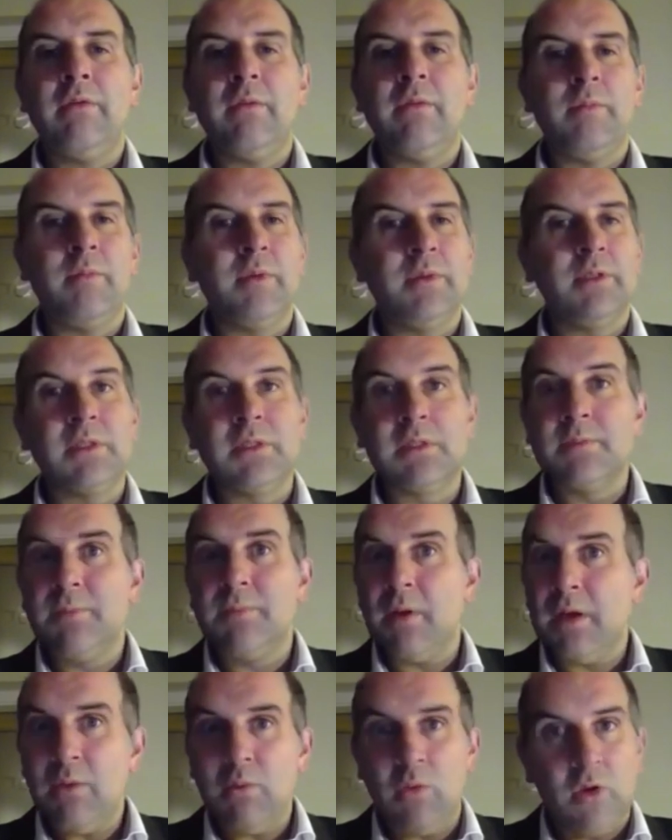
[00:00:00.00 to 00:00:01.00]
but
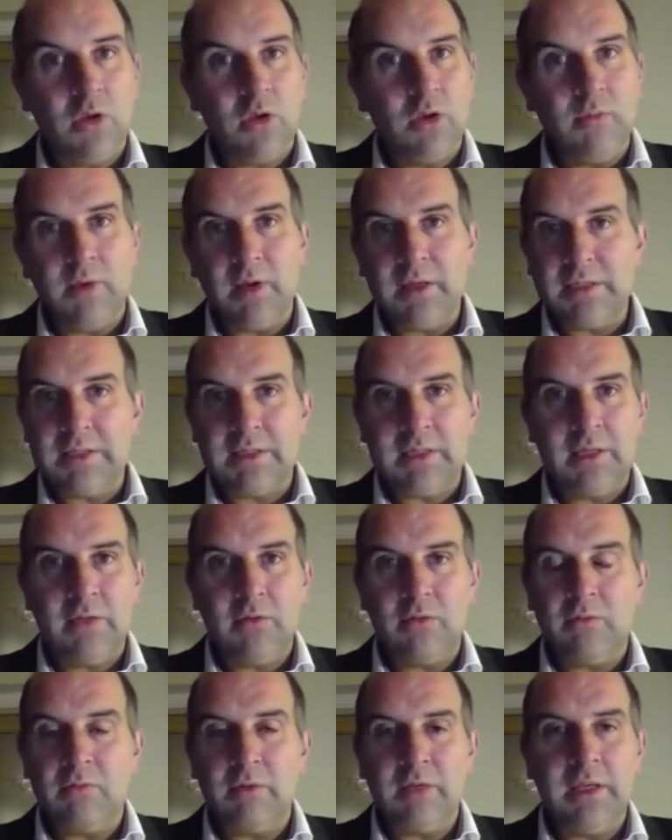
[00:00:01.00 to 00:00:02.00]
despite what you might see
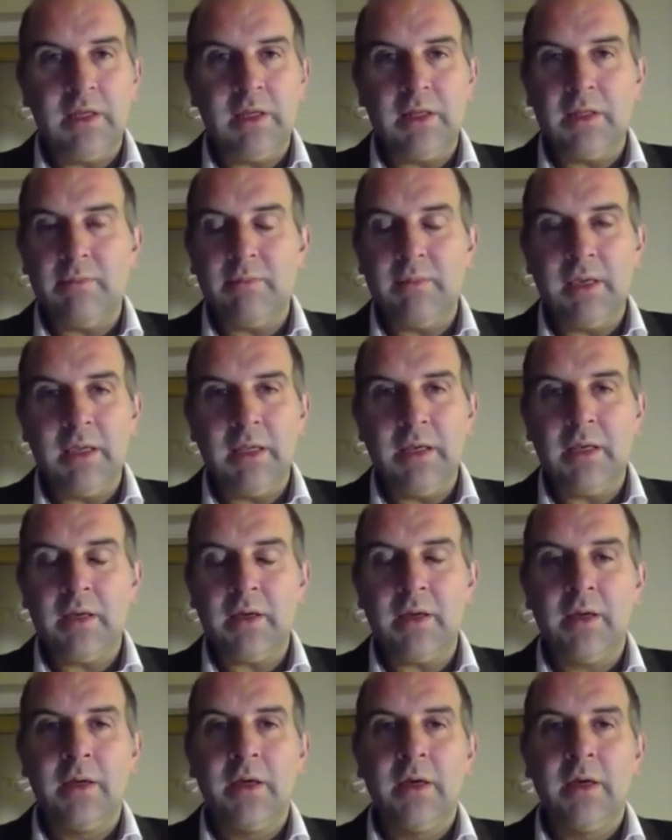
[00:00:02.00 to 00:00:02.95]
or read in the media,